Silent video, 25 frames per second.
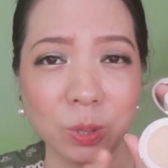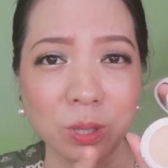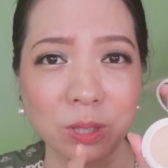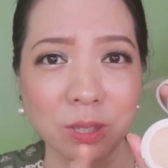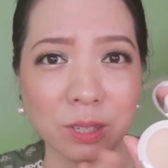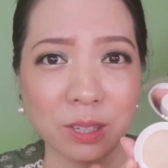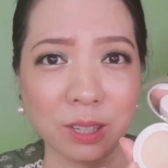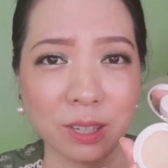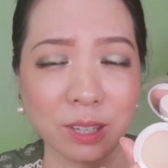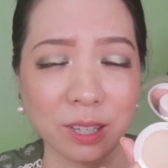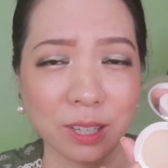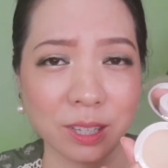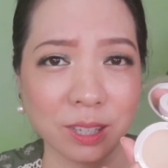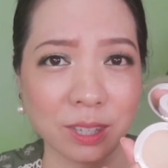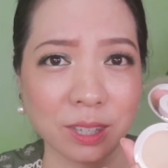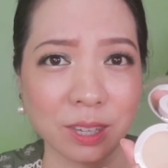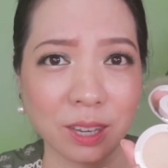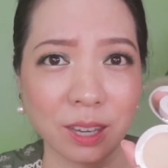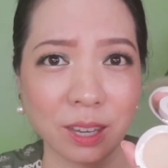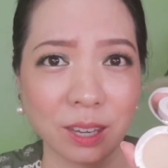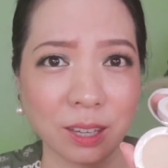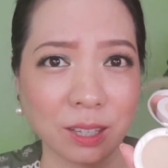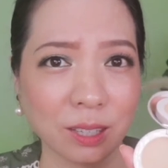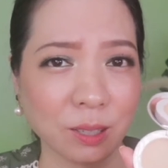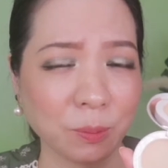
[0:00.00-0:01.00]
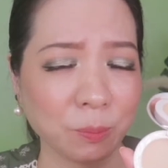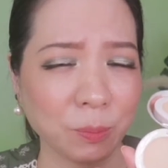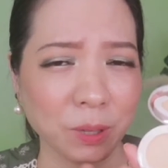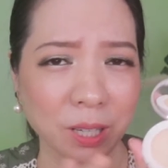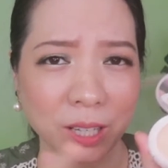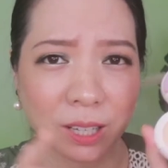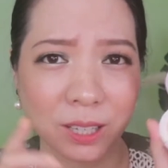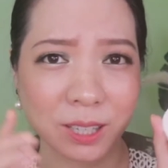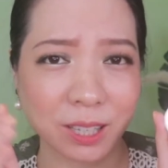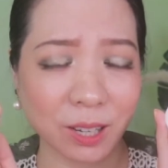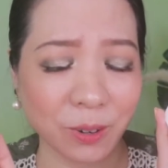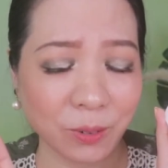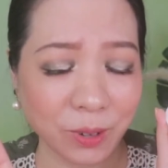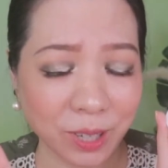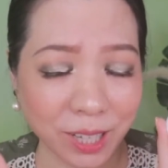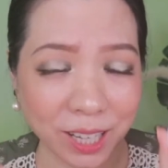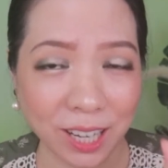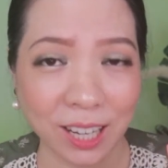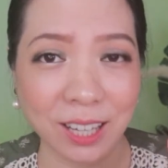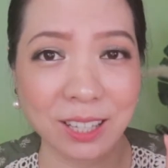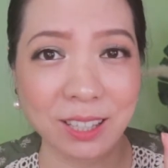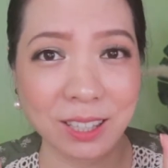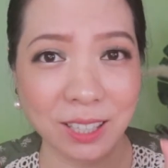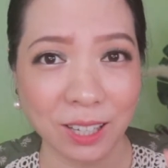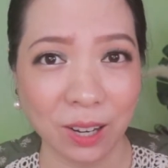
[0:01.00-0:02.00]
use this, and because I
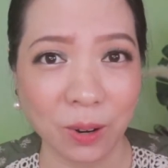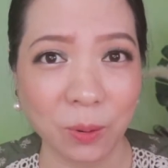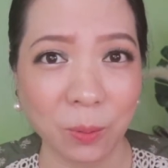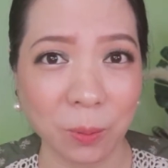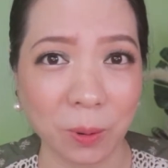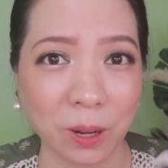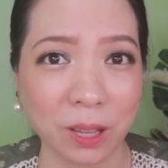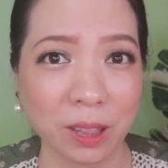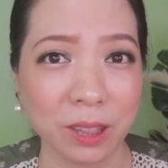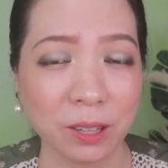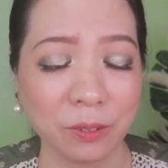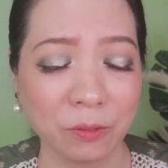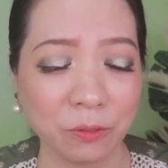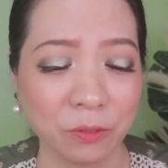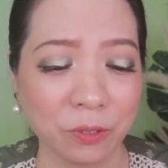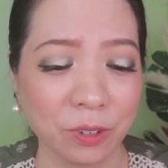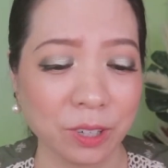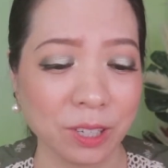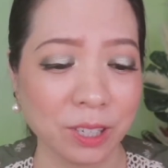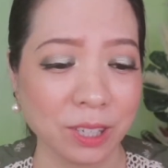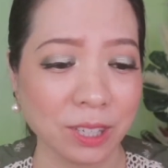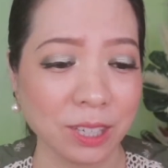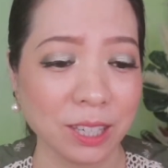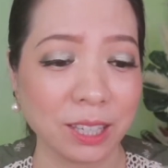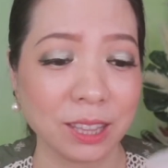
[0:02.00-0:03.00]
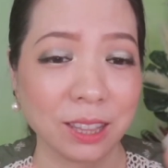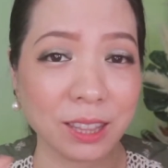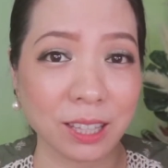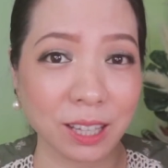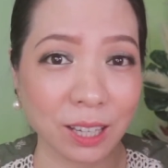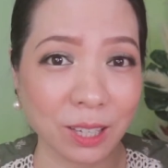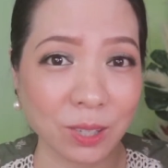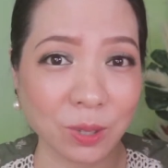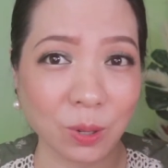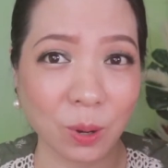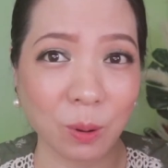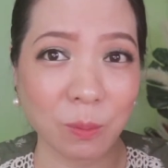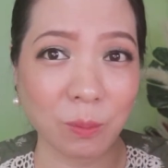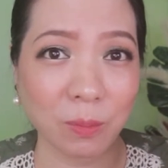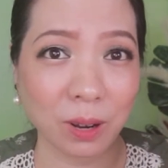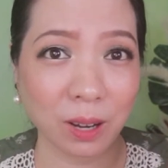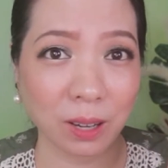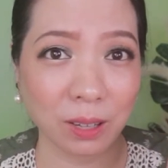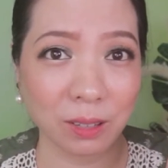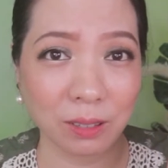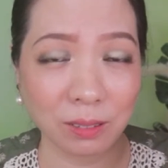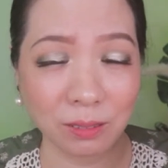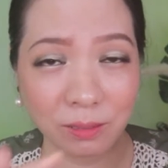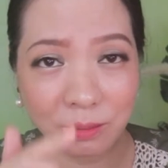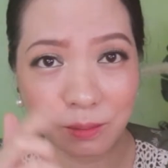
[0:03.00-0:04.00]
really can't tell what difference it does on
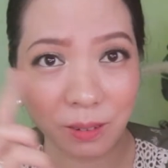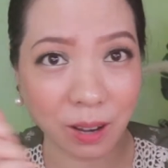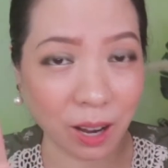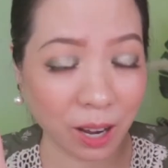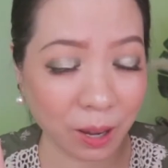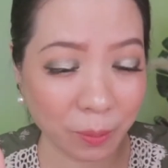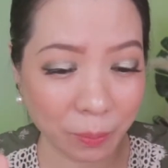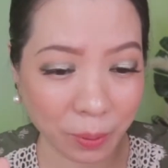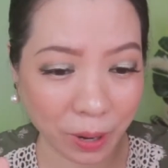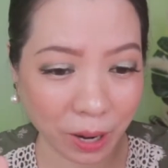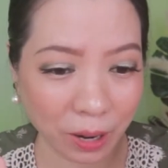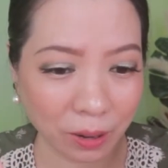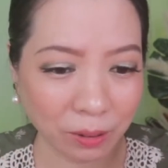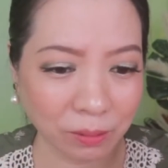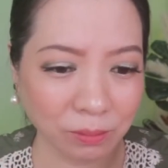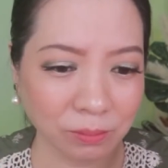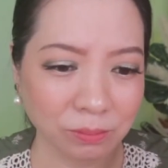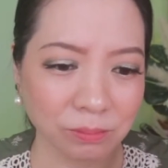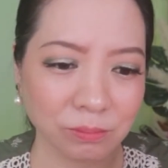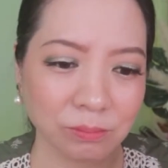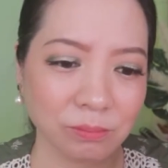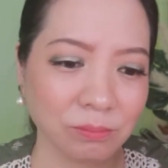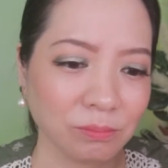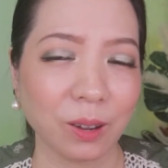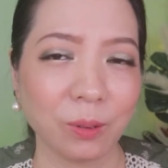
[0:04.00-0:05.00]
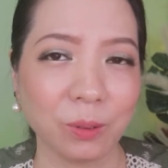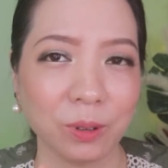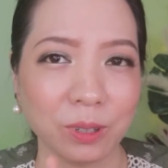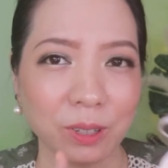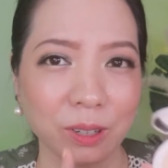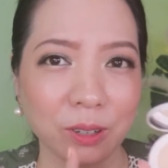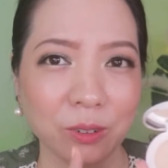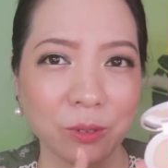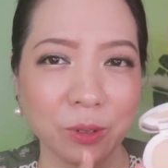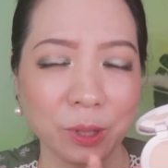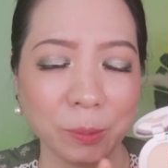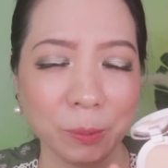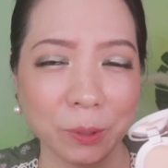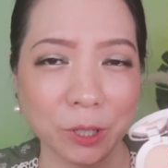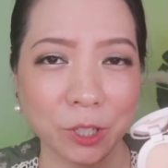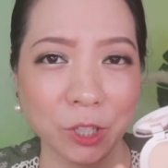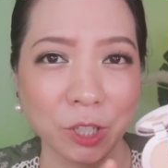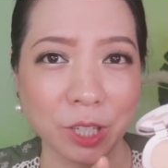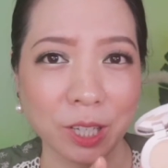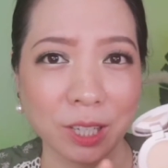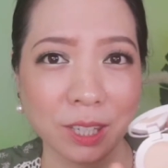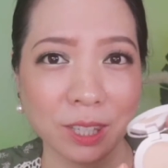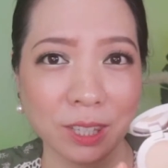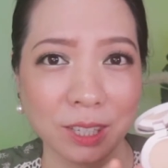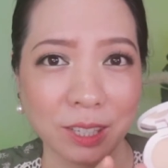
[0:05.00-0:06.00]
my eyebrow, I will not
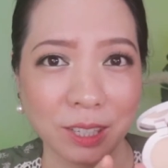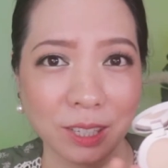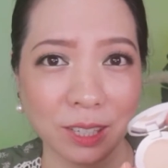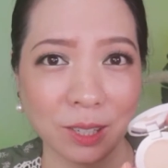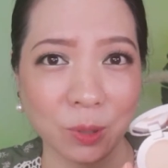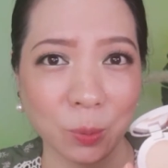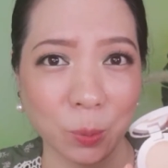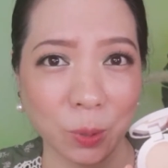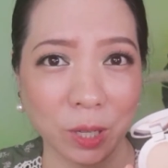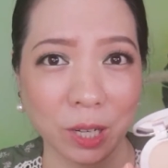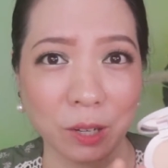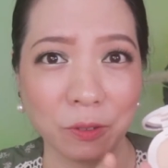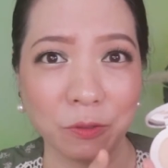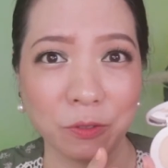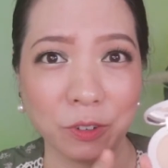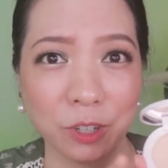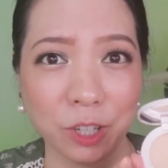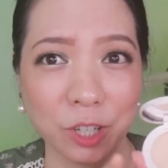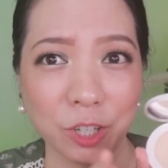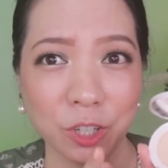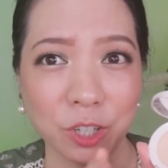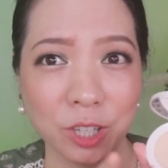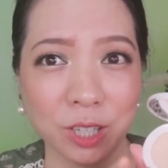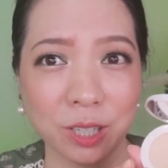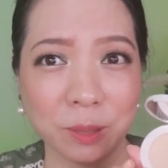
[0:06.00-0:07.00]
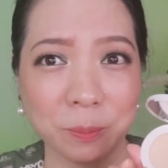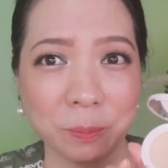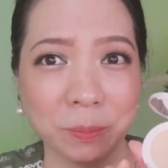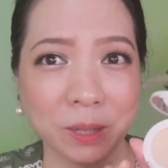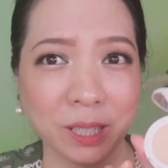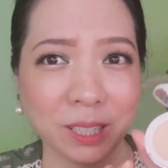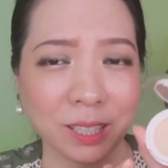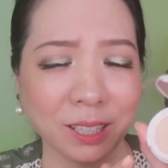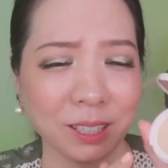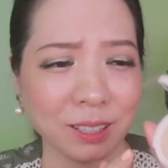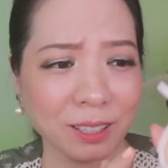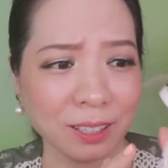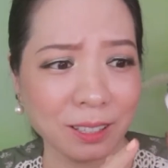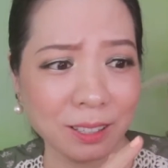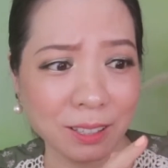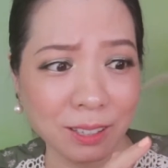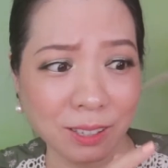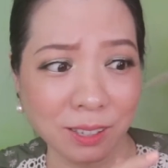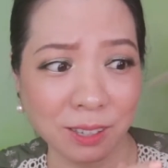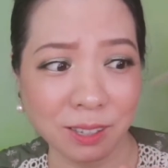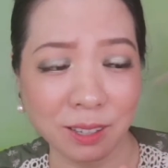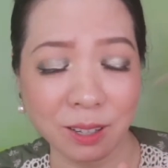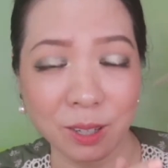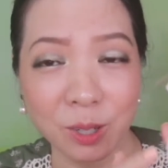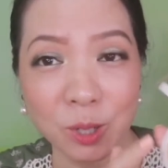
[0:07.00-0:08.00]
repurchase this when I finish it. But I think
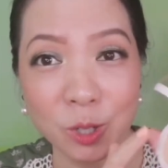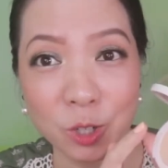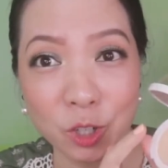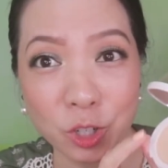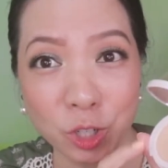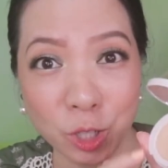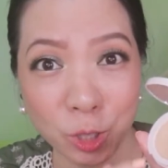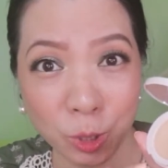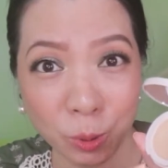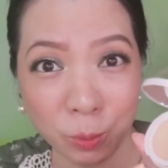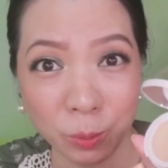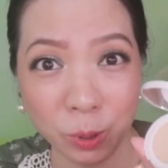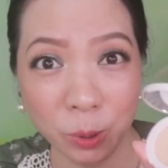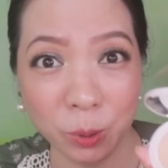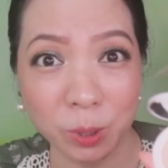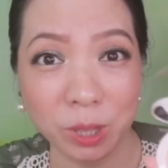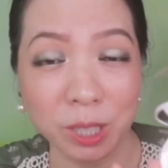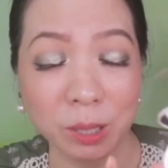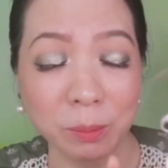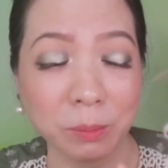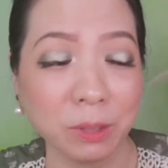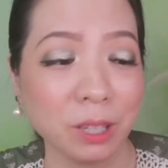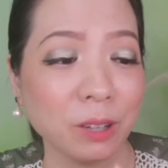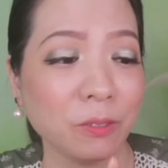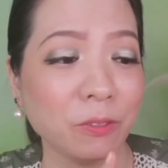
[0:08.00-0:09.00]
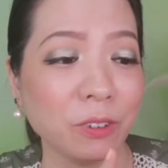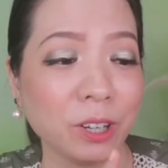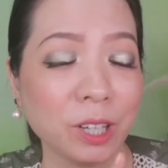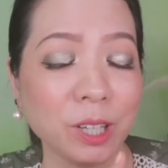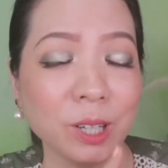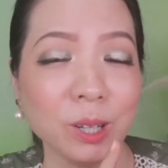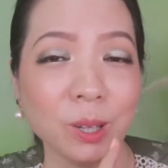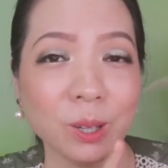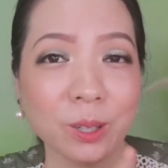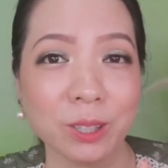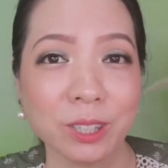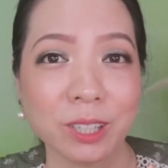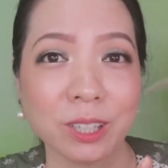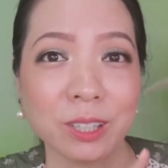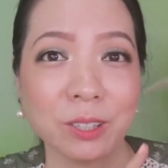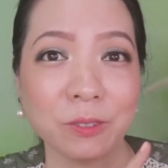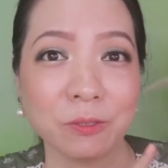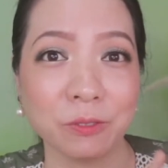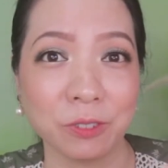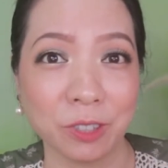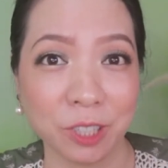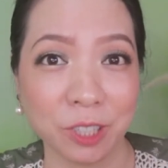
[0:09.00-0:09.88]
this is a huge tube, it will take me a very long time to